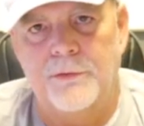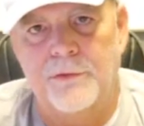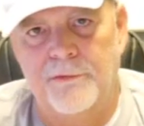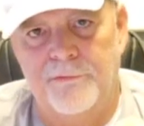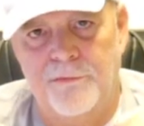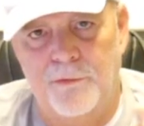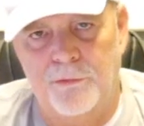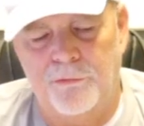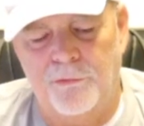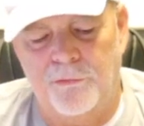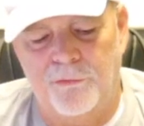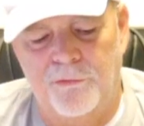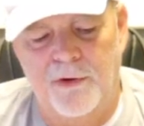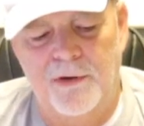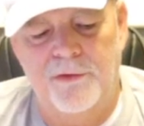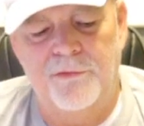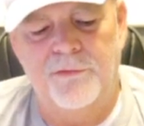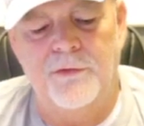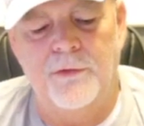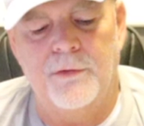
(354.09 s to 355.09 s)
universal
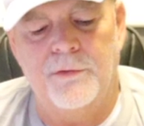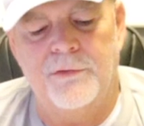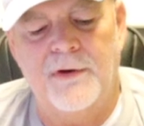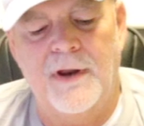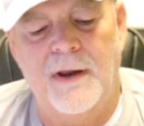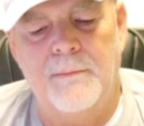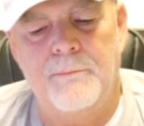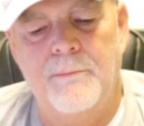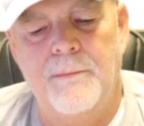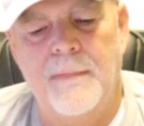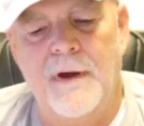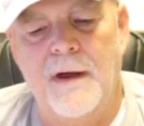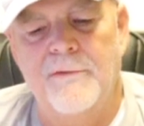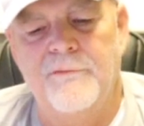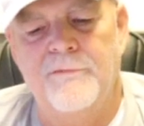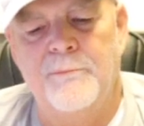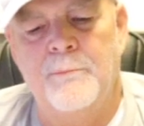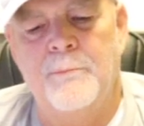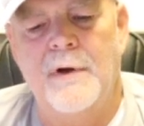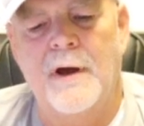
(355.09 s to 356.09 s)
skid steer type
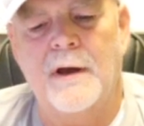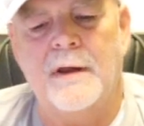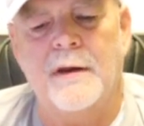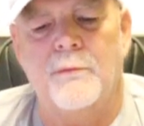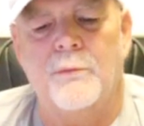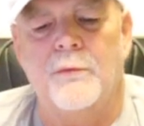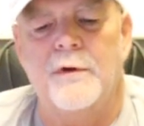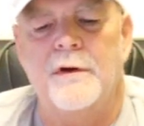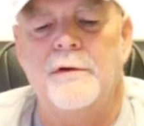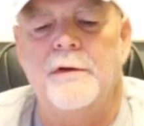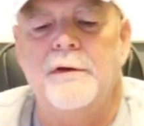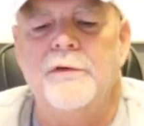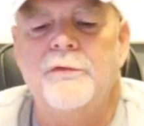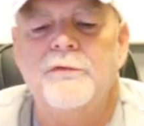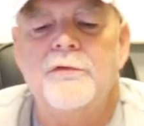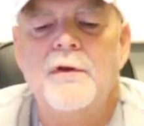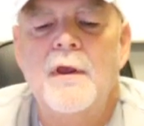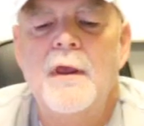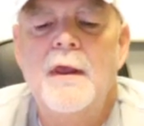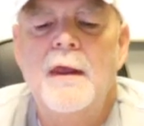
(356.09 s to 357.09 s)
of bucket
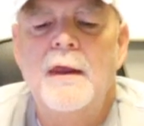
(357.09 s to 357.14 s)
release.